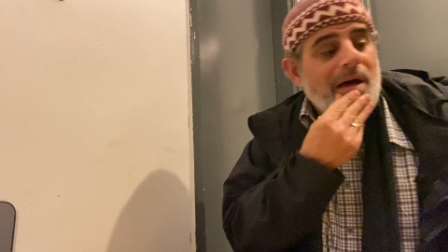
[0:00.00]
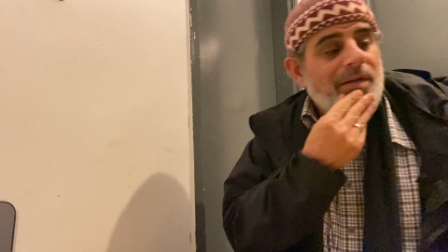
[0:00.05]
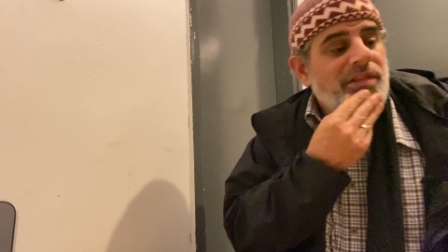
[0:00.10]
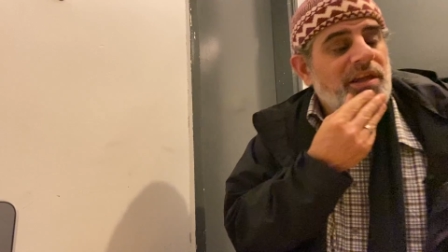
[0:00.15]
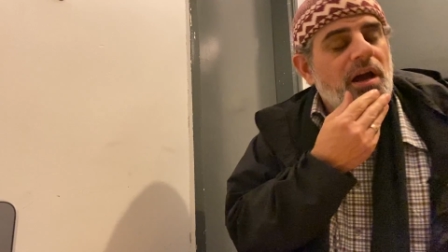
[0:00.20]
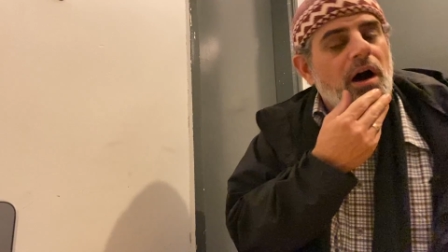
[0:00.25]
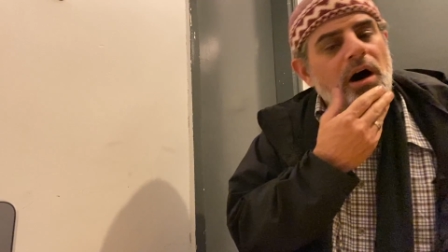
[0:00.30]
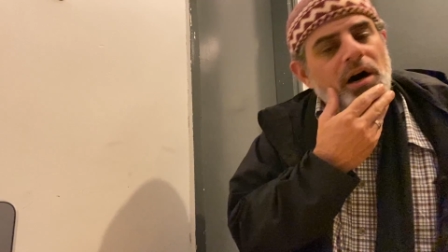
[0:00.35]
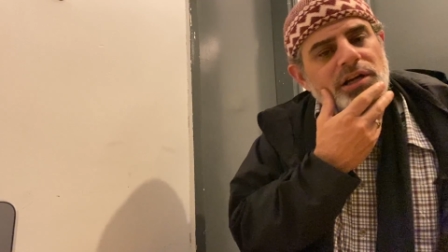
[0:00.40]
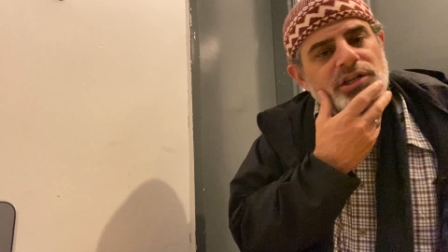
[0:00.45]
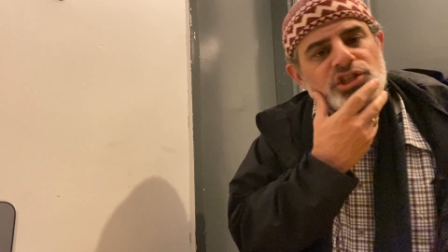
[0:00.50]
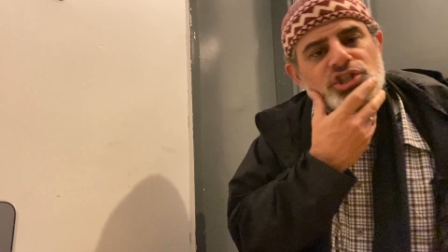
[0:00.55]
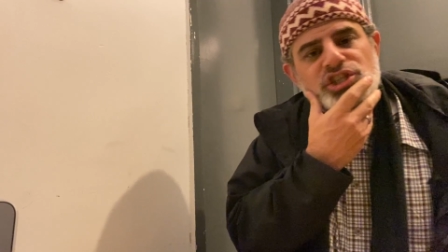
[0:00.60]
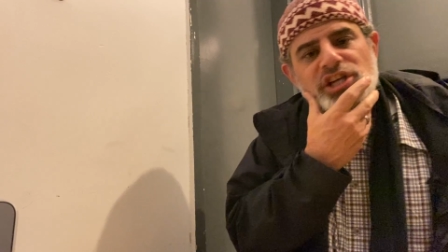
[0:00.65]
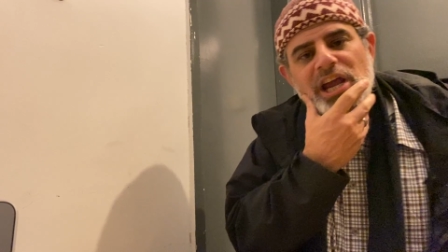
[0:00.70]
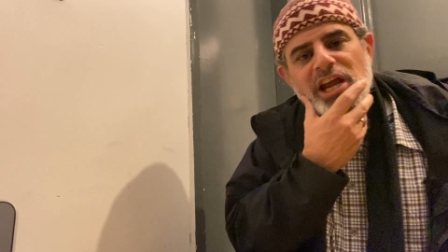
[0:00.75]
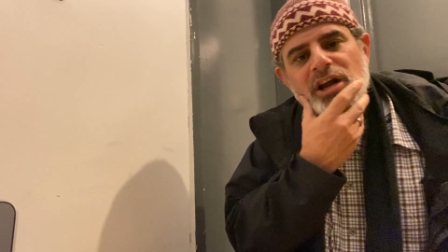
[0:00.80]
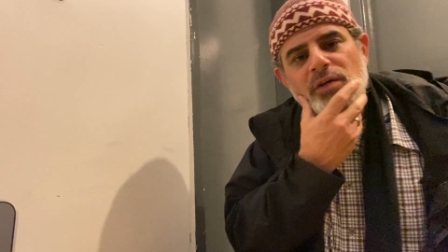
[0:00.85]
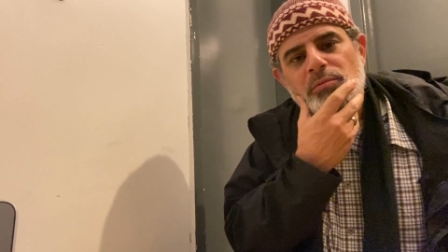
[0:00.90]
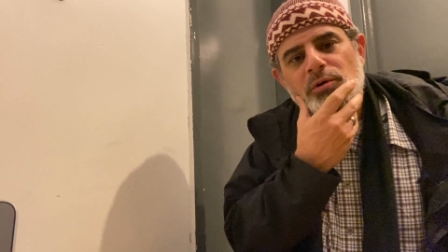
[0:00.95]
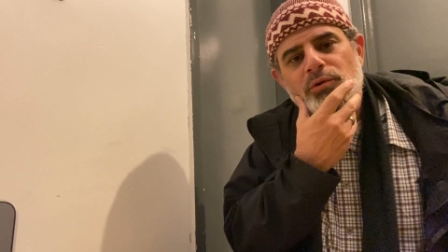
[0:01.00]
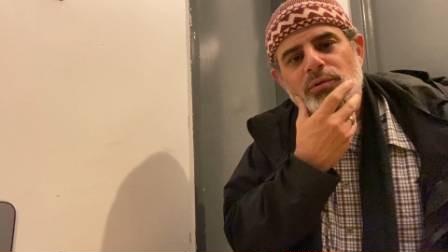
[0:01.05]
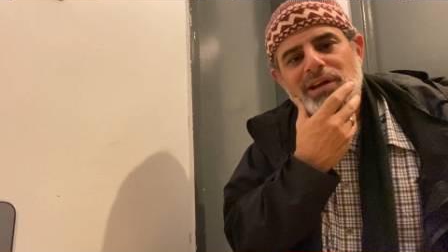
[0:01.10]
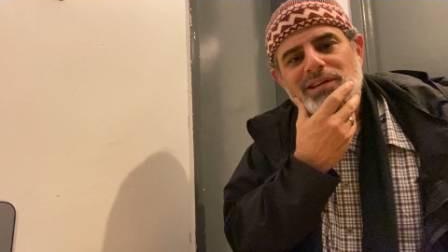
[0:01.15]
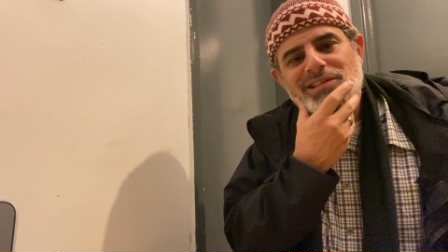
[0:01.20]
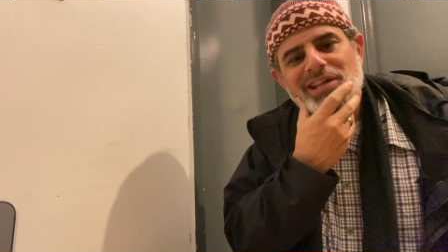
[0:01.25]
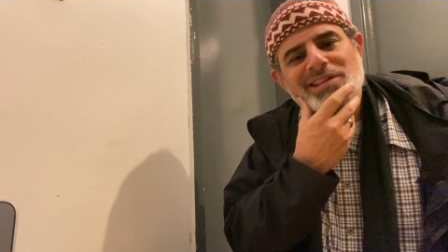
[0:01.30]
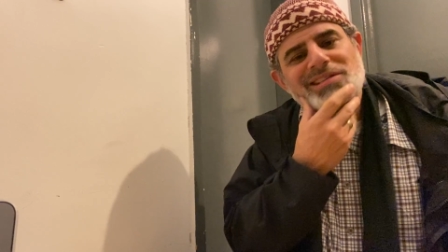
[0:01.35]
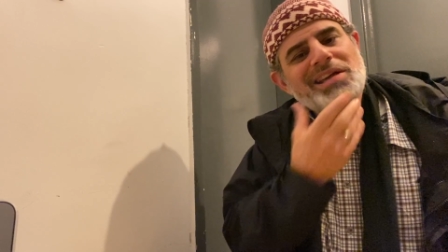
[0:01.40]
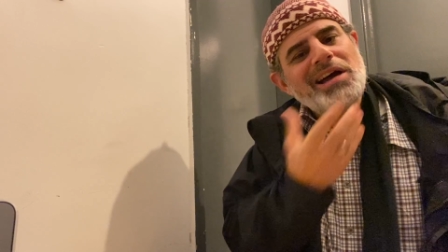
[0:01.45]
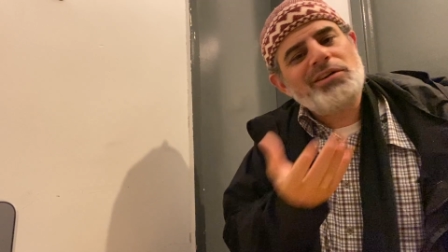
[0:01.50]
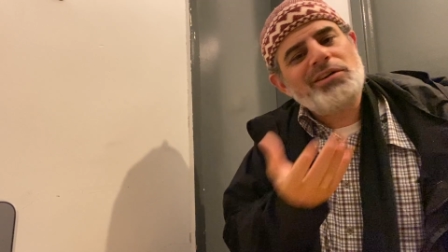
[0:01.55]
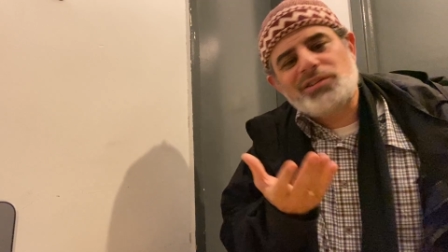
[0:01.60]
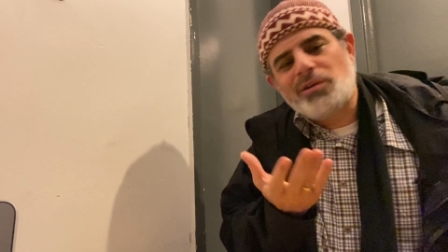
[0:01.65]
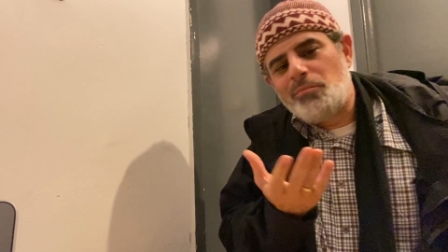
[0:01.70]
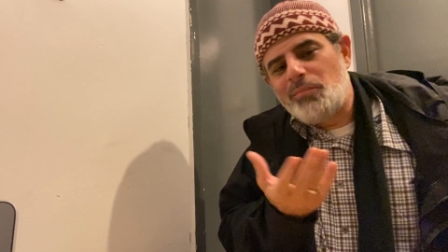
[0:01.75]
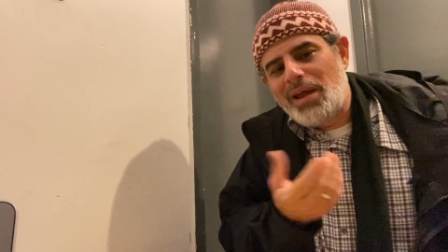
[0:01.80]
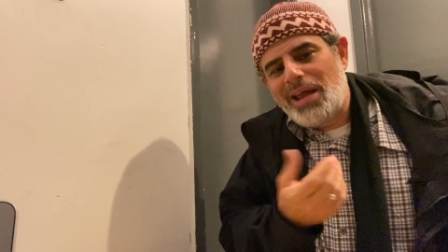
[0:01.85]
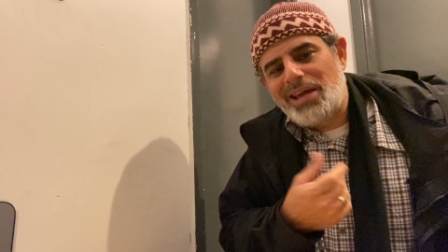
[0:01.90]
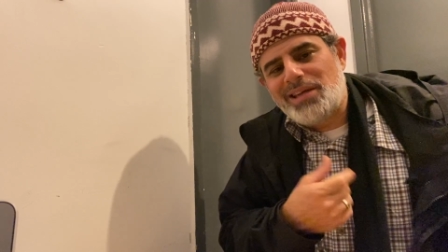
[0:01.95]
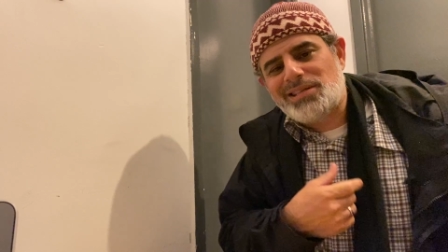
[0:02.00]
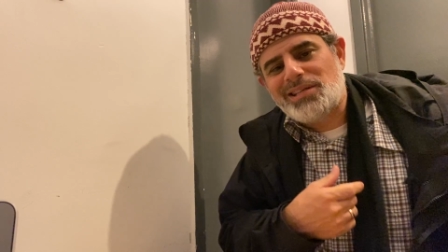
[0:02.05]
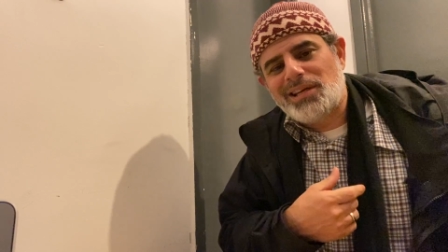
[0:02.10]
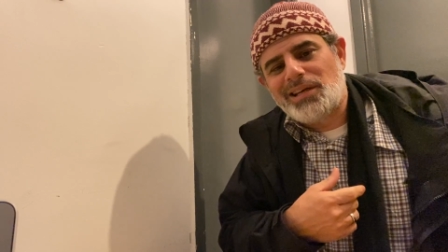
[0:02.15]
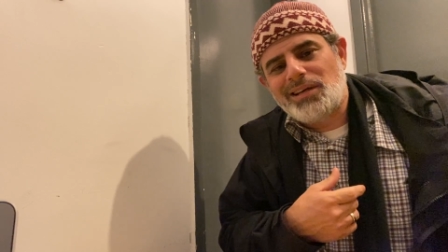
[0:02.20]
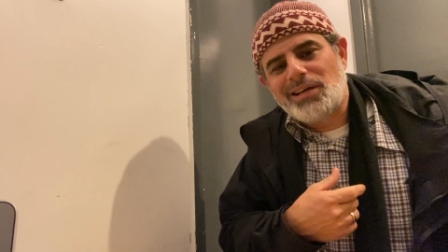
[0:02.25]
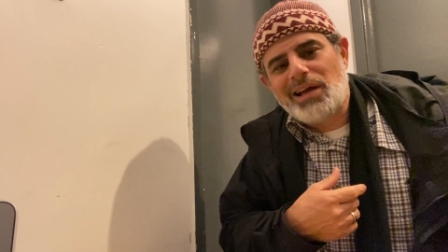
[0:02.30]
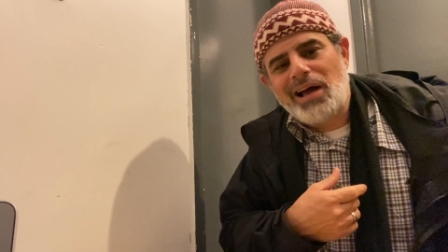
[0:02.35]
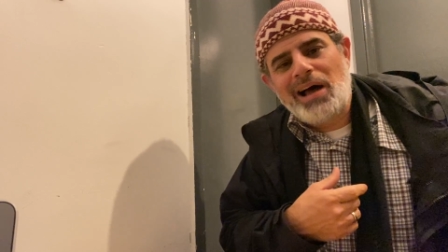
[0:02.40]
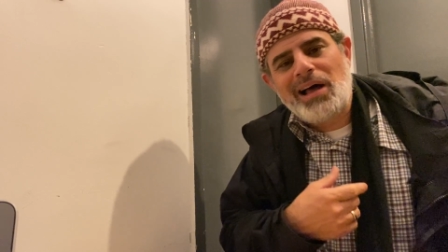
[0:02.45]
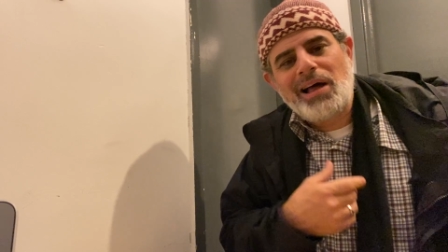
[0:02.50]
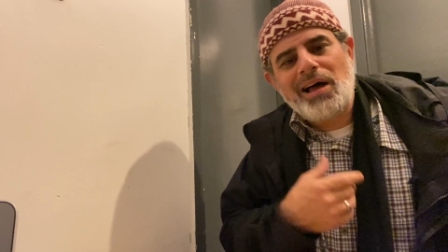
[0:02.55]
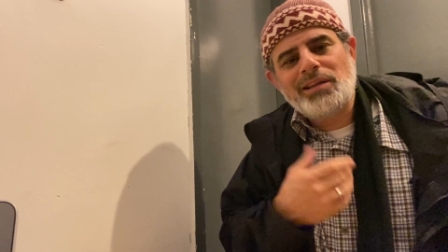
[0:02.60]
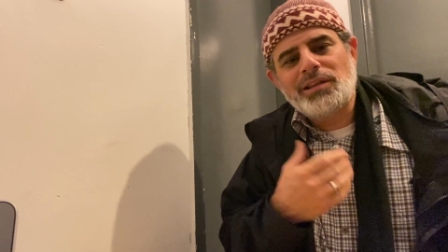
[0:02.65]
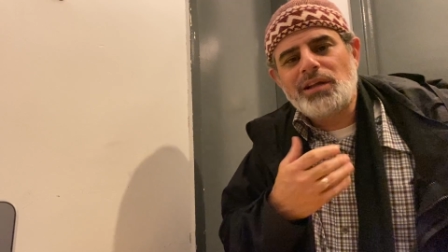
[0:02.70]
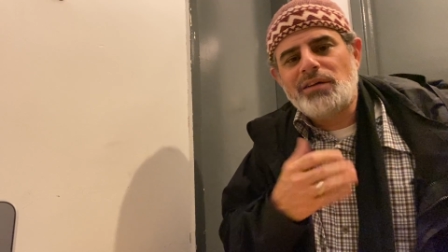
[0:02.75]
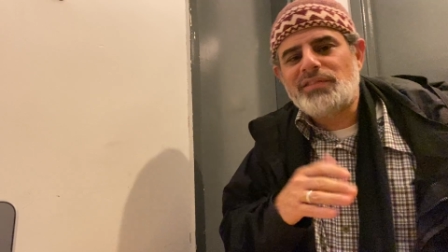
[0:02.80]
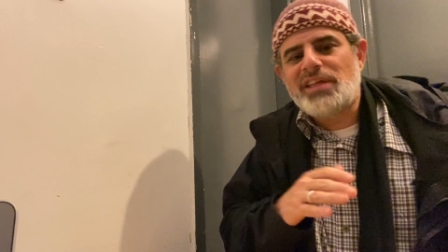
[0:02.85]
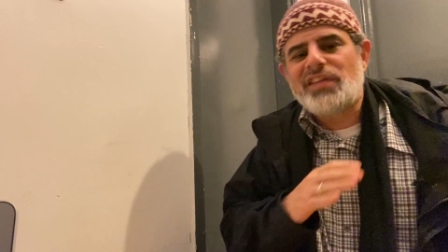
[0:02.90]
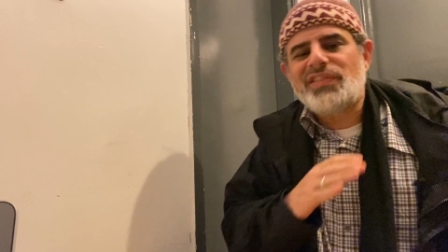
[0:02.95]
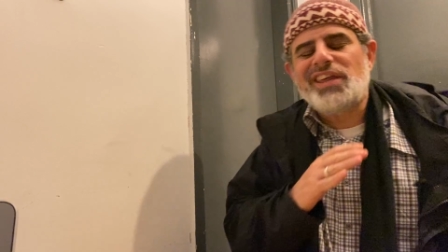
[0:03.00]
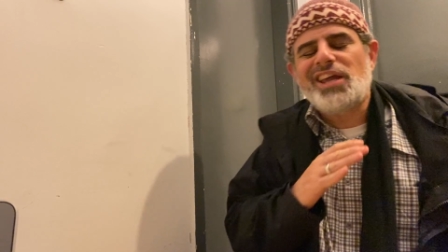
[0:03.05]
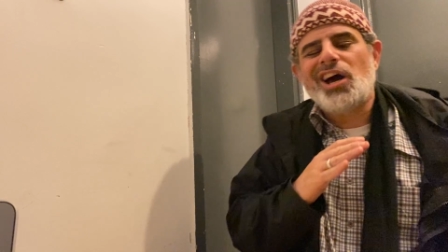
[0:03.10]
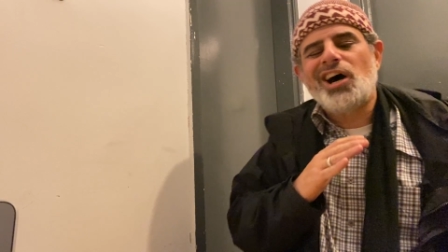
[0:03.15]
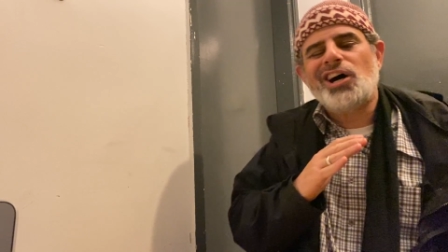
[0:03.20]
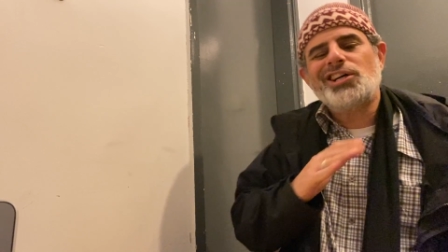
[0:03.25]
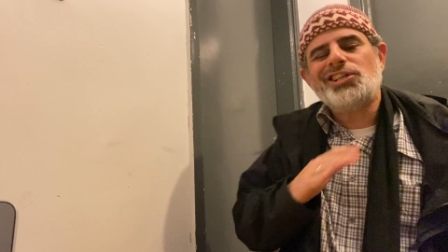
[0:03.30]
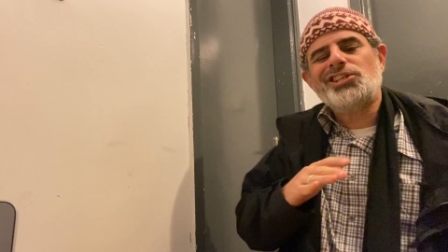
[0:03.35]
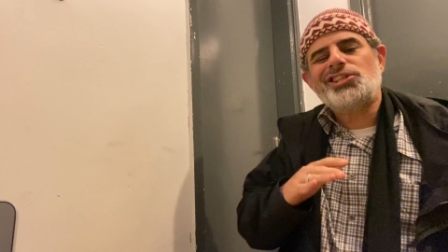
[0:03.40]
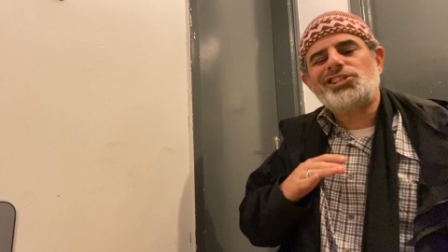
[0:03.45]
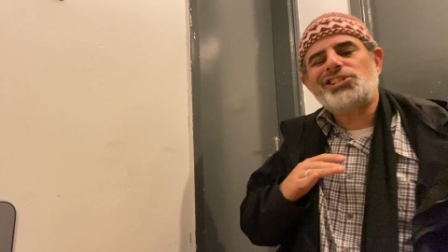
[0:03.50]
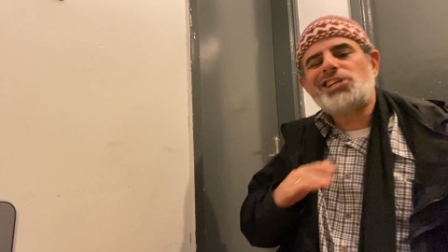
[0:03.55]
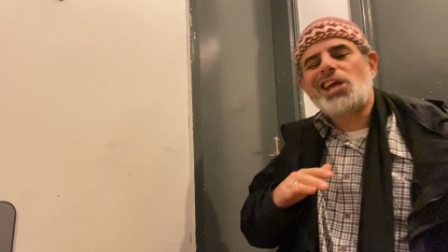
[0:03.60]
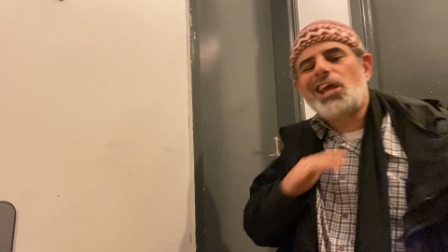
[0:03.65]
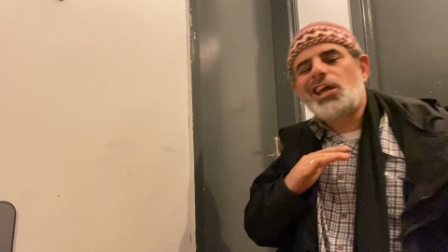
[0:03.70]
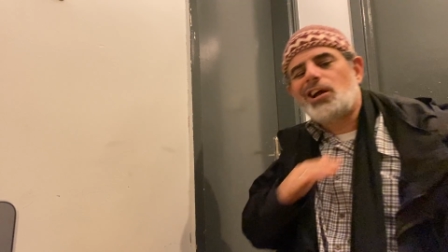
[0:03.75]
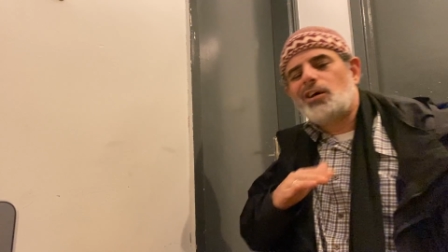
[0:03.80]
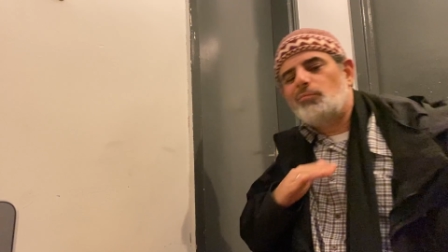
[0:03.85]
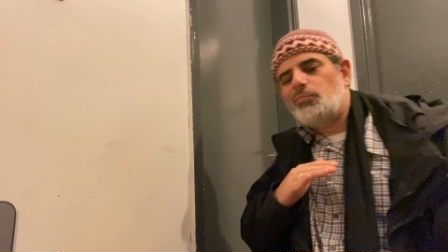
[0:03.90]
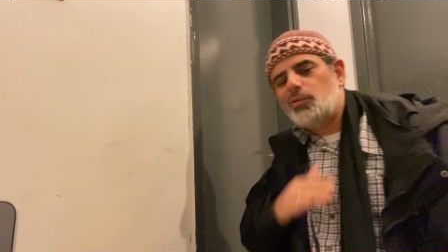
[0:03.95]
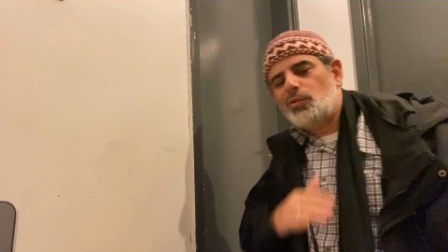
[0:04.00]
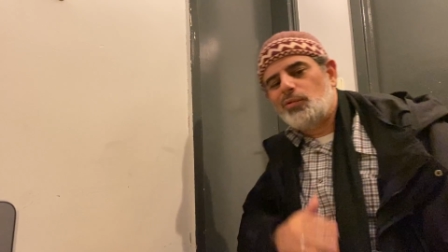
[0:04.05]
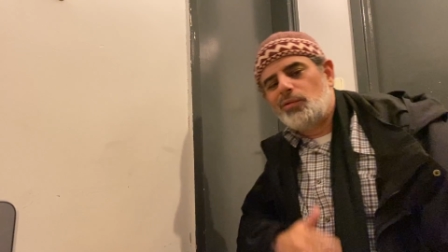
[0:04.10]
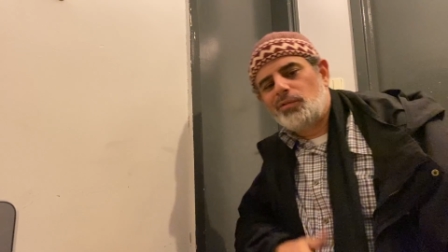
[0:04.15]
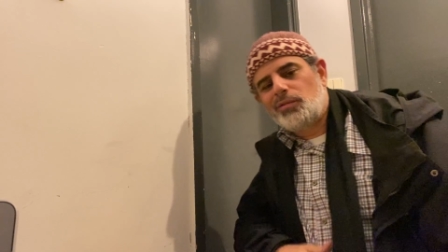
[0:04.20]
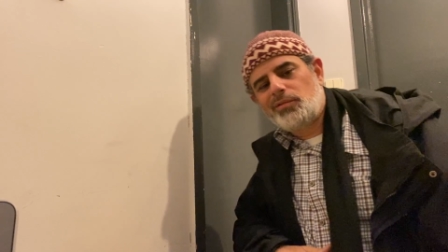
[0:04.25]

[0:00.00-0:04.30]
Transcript: The unshakable race. That sounds amazing. I, I love that. The unshakable.